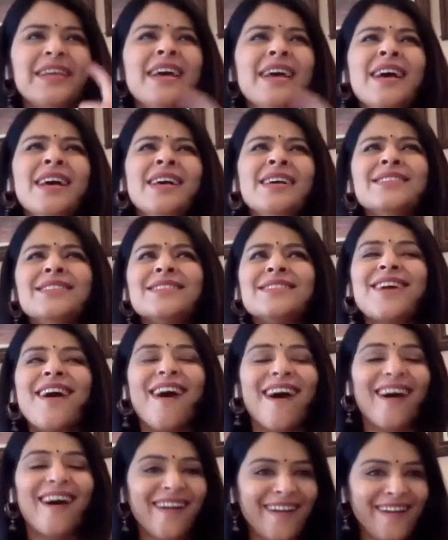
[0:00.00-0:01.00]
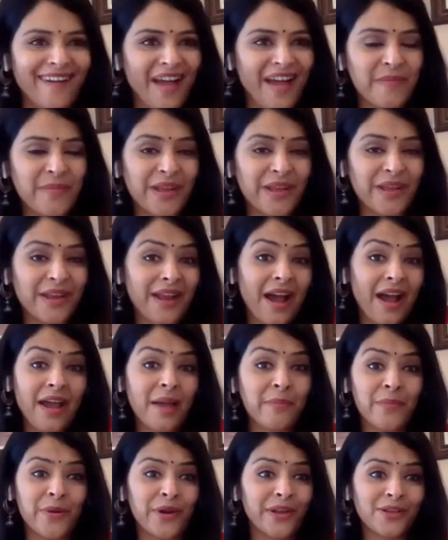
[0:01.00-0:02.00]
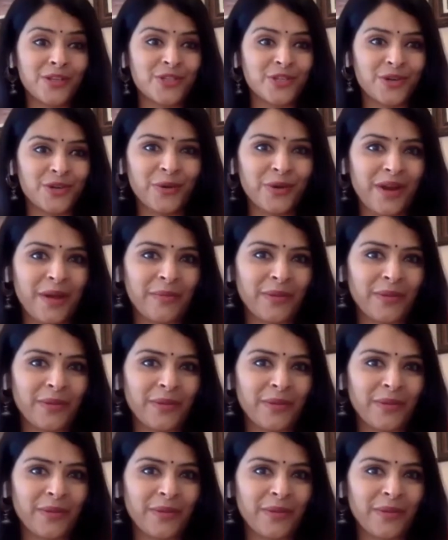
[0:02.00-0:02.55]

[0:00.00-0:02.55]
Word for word: And right. it is hard. I mean, I, am pretty sure.